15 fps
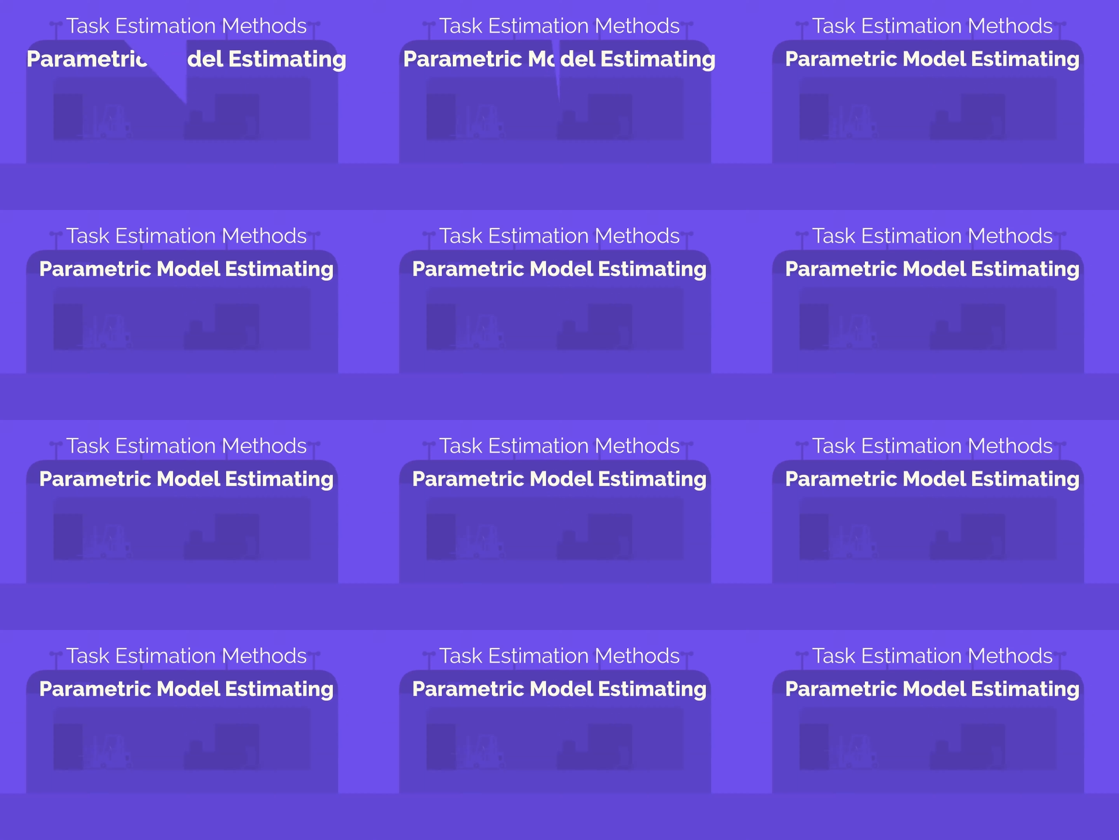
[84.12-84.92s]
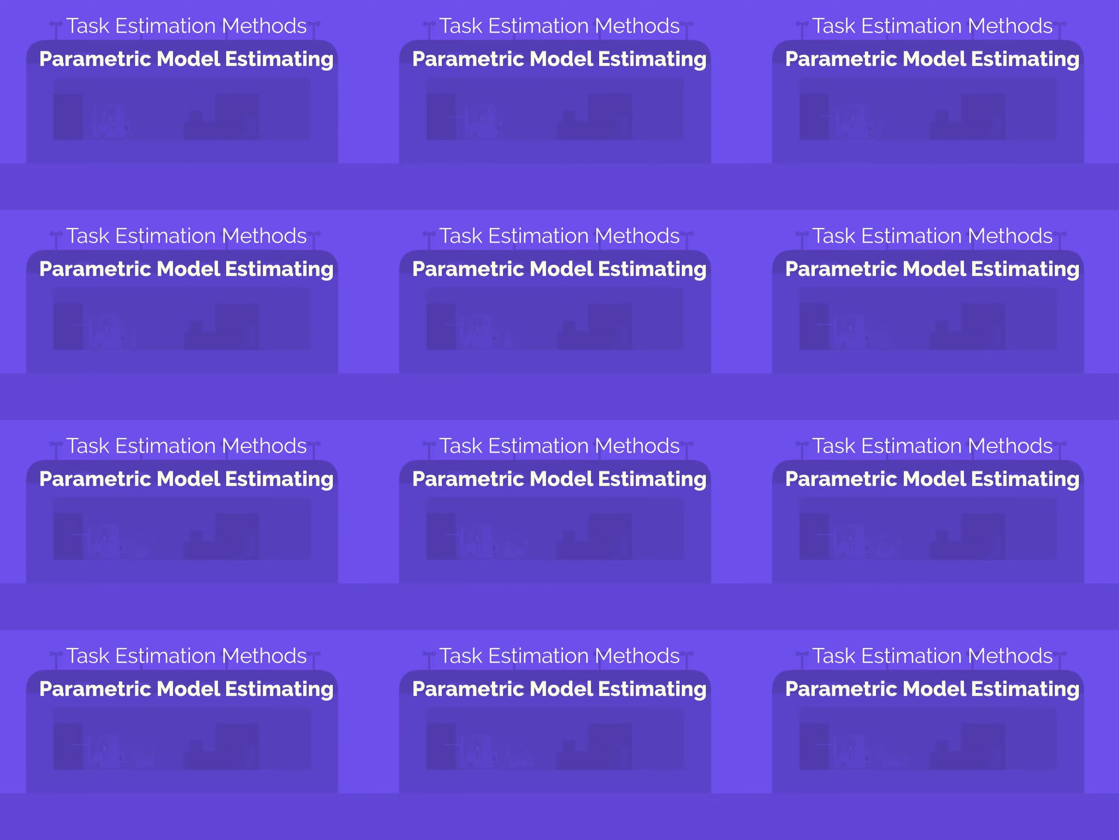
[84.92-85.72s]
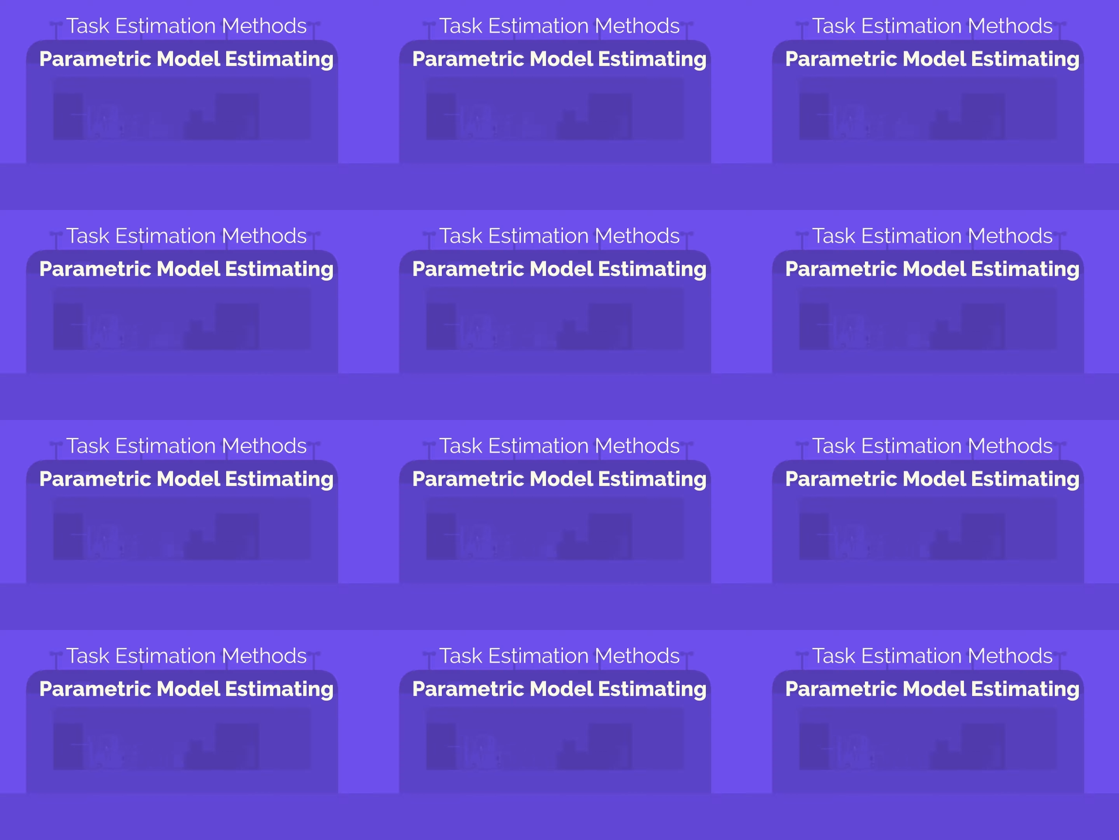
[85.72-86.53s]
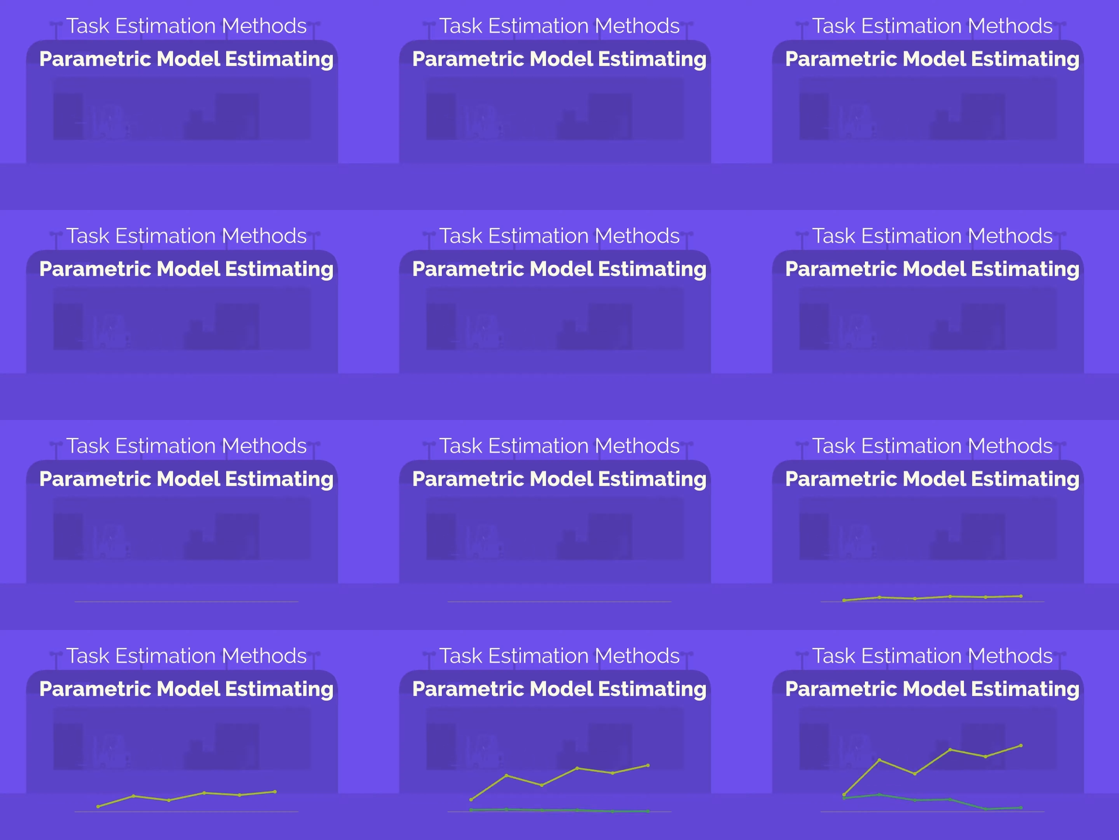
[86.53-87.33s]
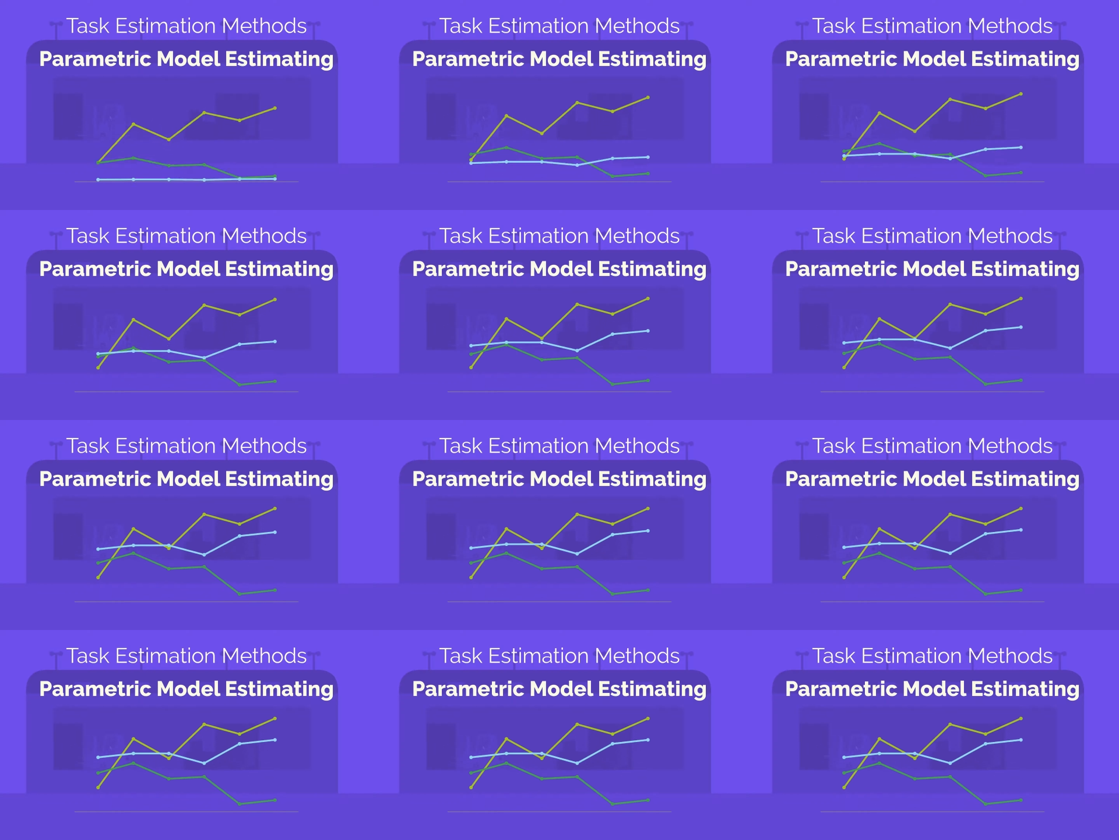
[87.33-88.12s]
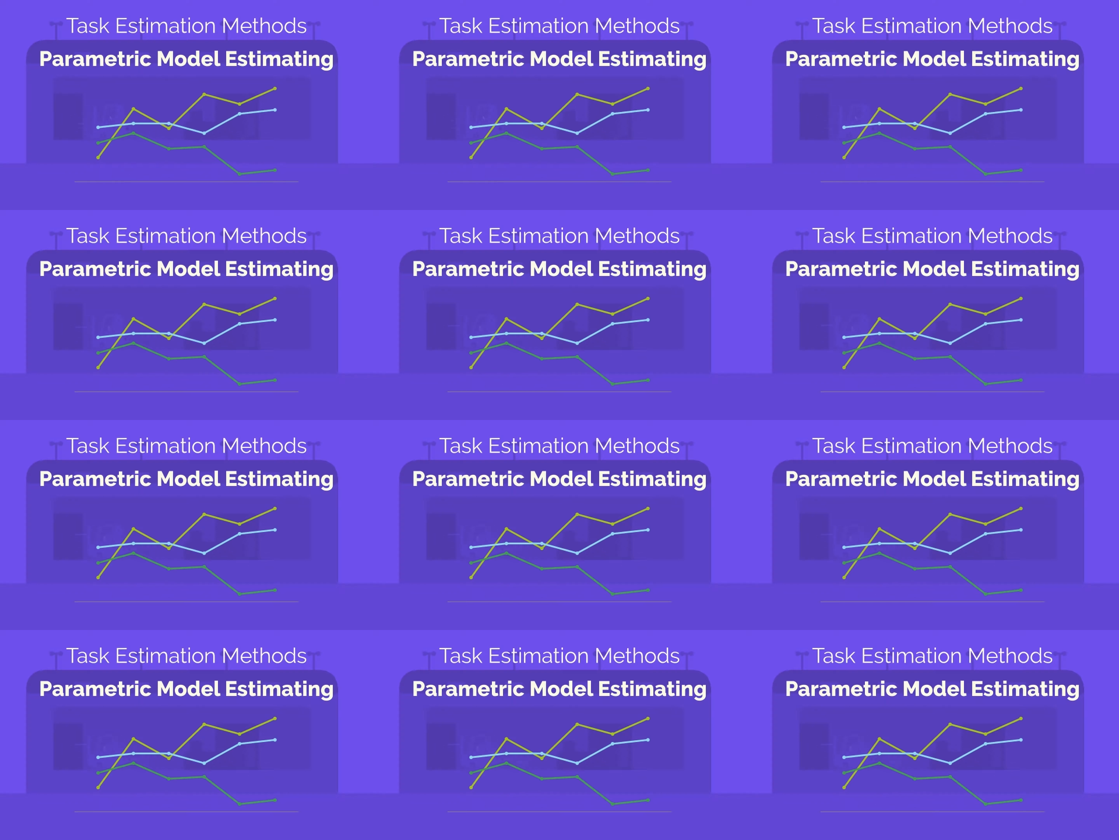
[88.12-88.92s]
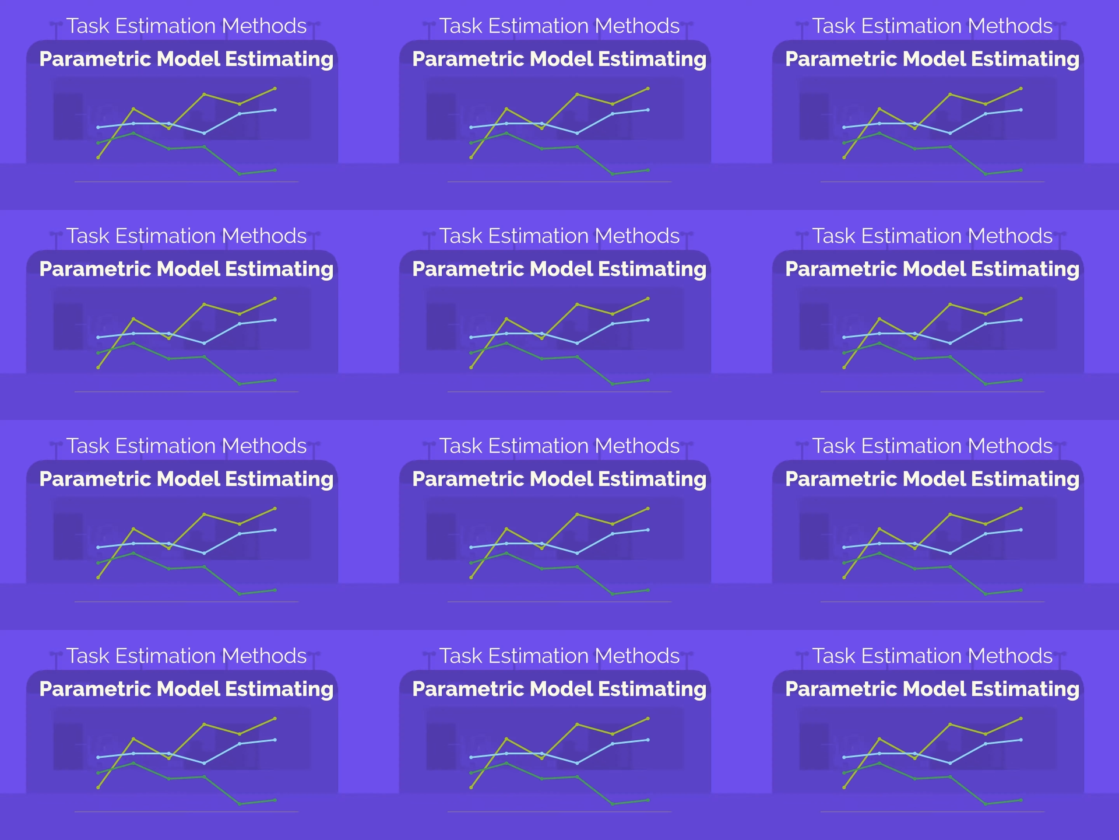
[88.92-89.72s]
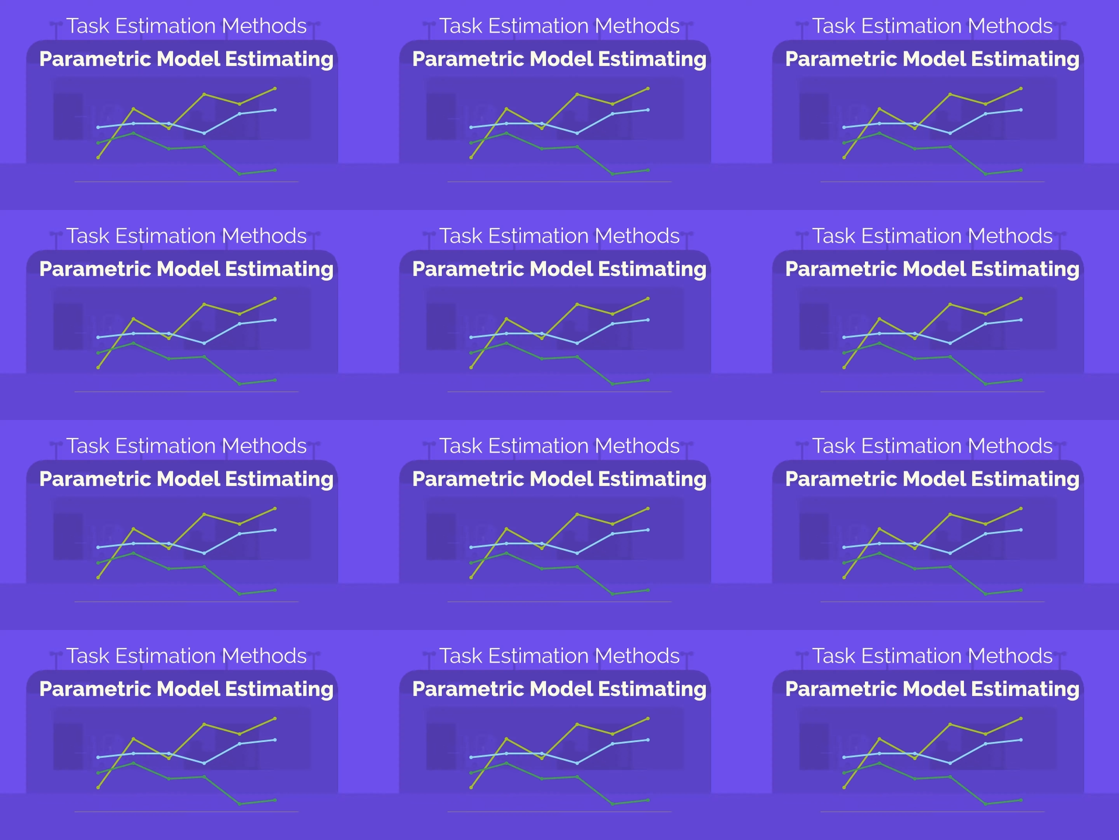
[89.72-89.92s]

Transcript: Nobody's mouth can be seen.